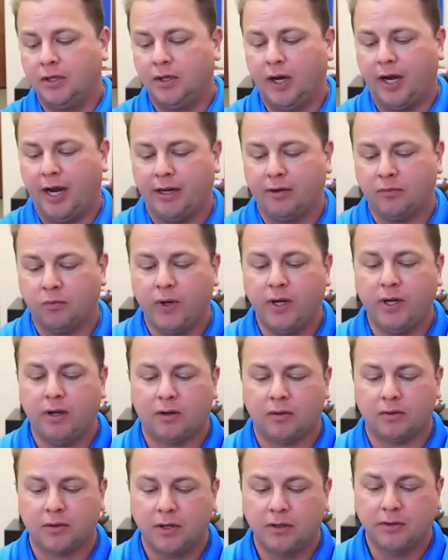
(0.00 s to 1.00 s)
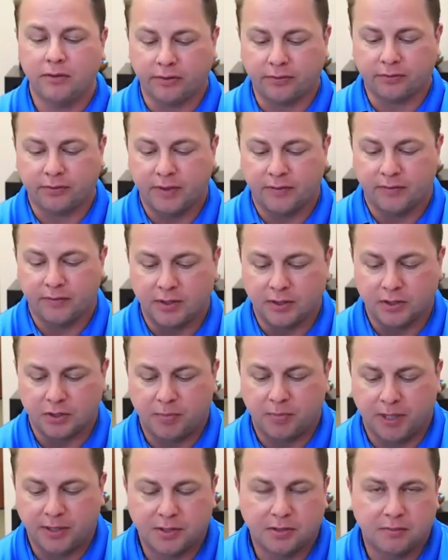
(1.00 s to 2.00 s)
And we all know three of the
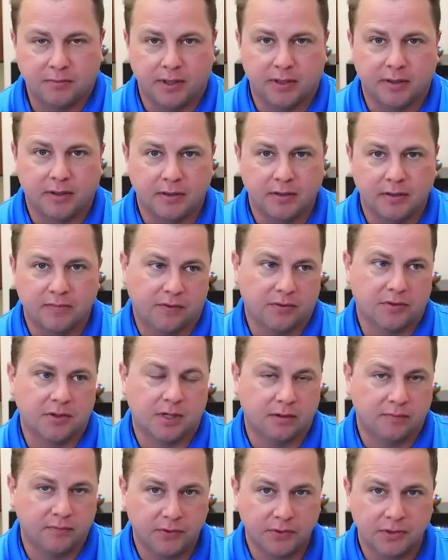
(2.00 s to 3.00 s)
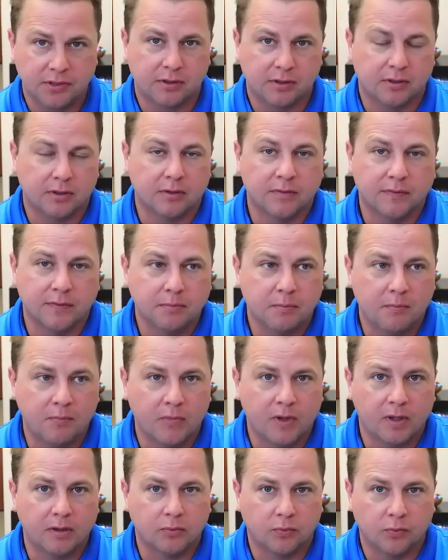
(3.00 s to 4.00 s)
dispatching methods: first come, first serve,
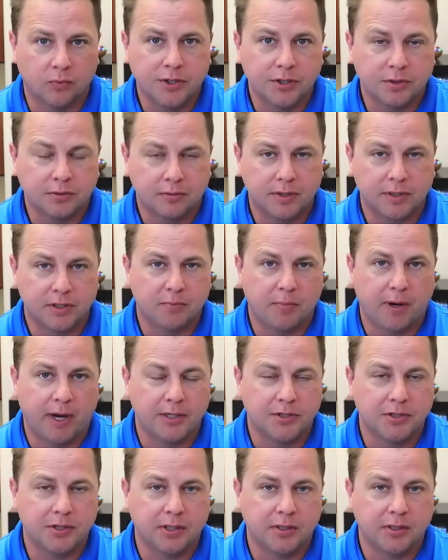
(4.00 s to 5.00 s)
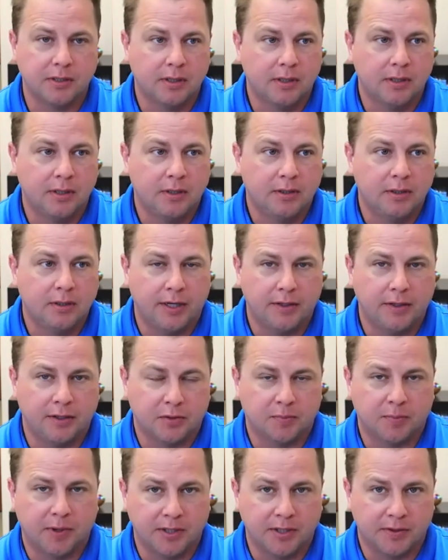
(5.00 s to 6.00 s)
regional dispatching, and
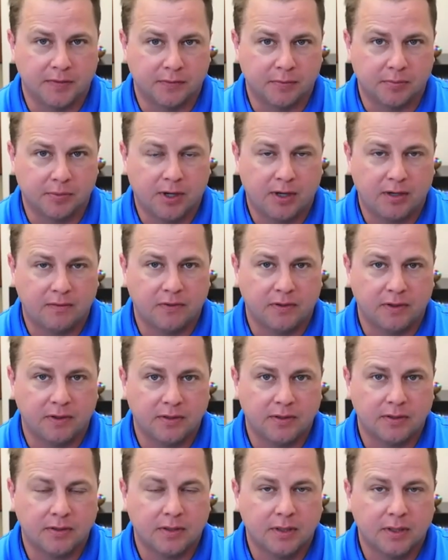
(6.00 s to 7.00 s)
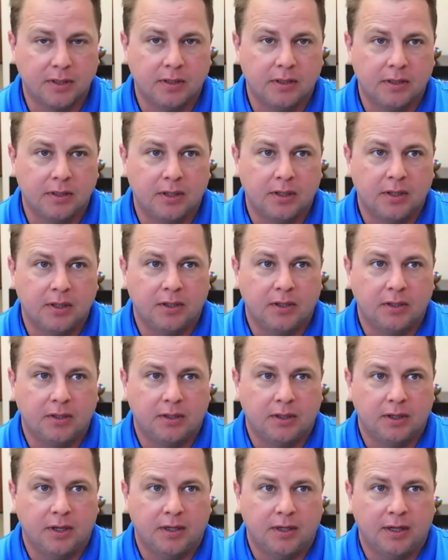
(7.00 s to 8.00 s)
dispatching for profits.
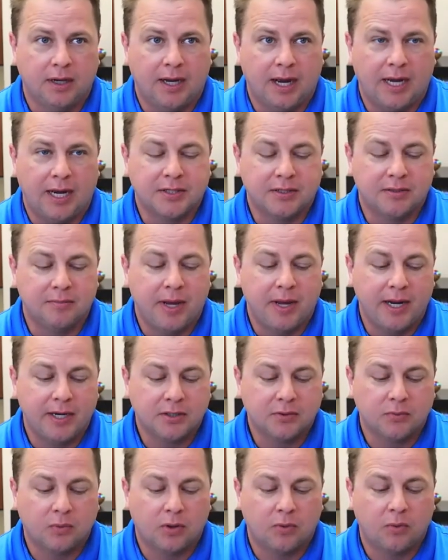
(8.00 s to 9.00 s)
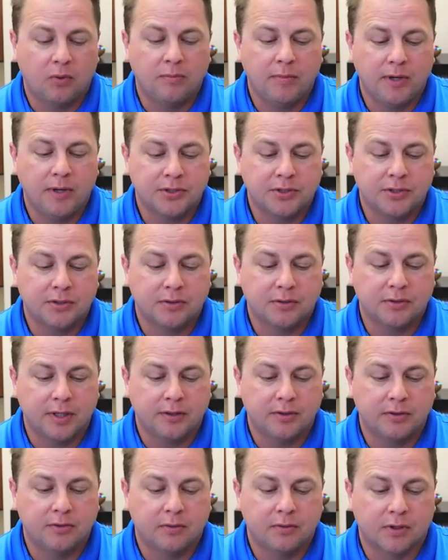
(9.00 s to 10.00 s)
I said, Madison, what I want to make sure that
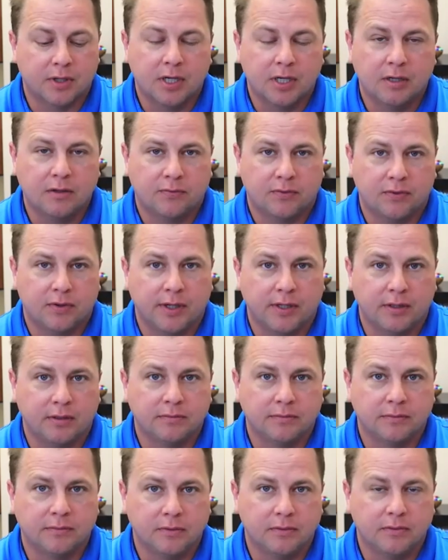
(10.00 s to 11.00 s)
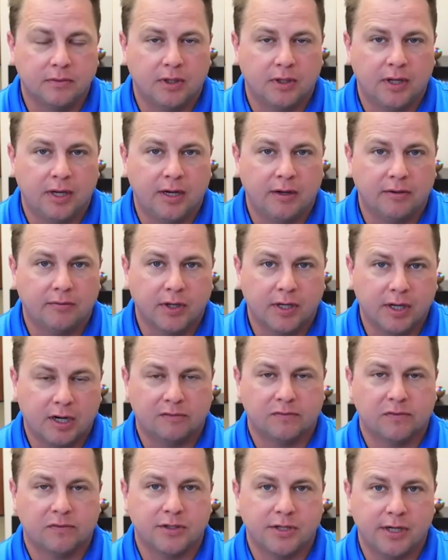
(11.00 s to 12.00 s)
you are covering in every
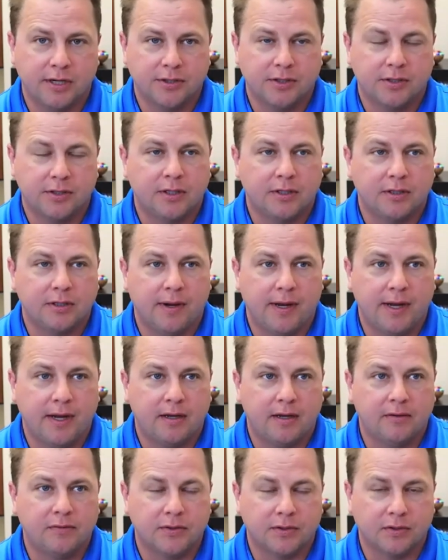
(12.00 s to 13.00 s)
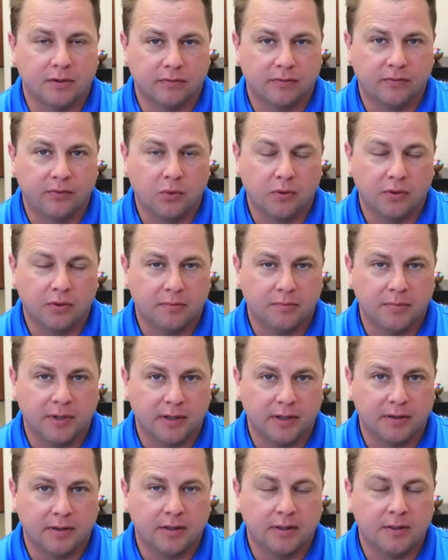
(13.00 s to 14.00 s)
conversation that you have is the fourth
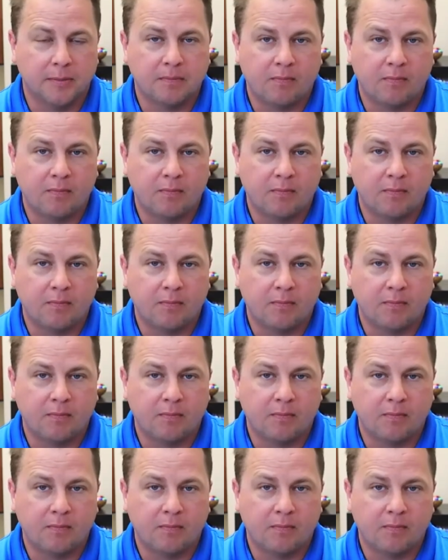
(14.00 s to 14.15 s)
method.